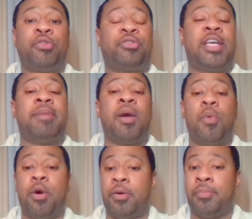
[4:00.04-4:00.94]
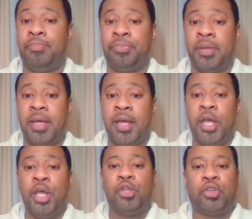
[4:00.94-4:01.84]
overstayed my welcome.
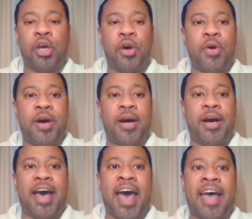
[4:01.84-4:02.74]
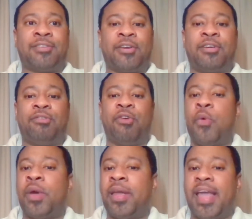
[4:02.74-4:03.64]
So I started
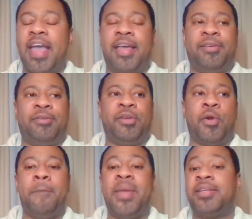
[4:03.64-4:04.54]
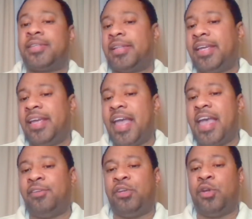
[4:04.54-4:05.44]
growing and, mentally
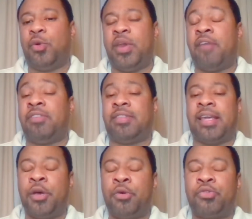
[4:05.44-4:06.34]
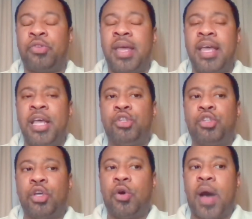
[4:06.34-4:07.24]
and, and everything else.
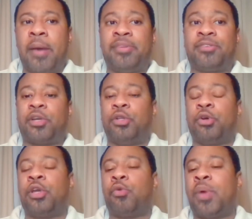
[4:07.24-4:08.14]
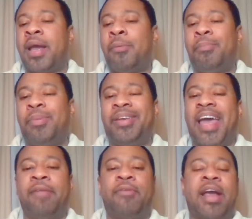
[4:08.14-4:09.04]
So I started looking around, but
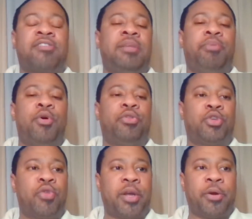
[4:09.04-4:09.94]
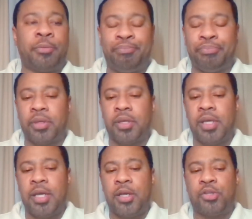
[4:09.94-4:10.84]
I never actually pulled the trigger.
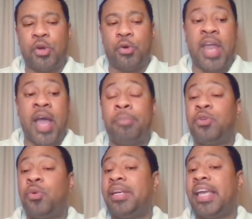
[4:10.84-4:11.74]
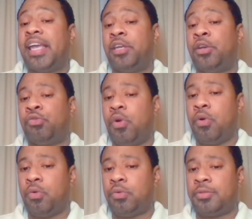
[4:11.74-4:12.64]
So now I'm 28 years
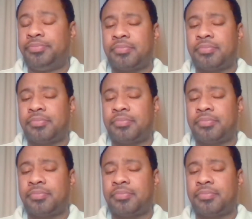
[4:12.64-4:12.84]
old